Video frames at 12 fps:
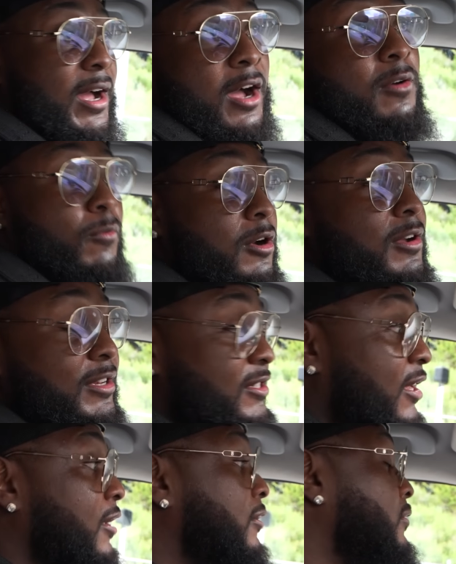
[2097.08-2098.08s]
hunt will
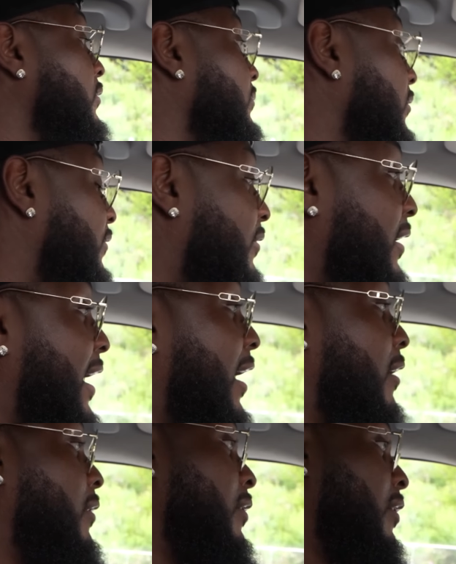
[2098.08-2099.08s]
continue, but for
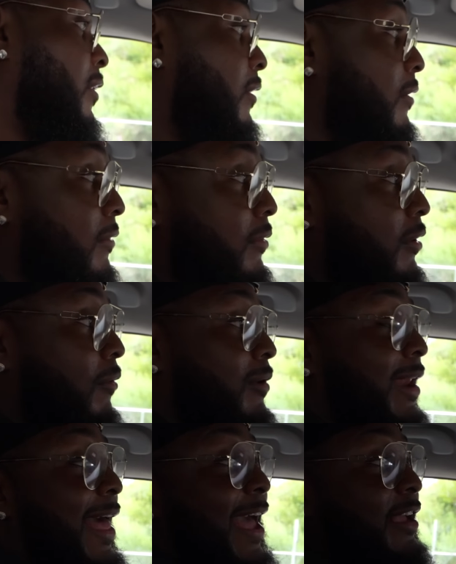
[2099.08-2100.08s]
now, gonna
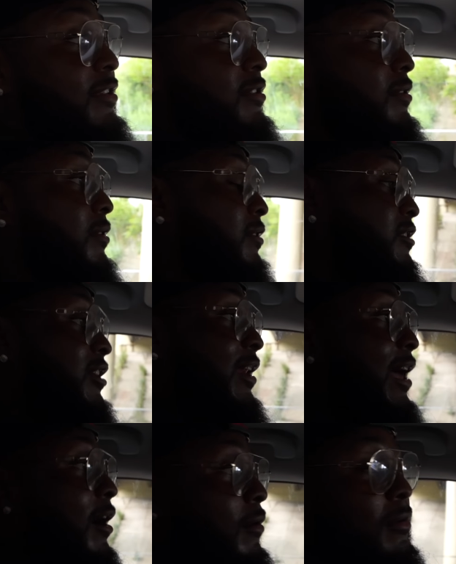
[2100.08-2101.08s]
relax, chill out,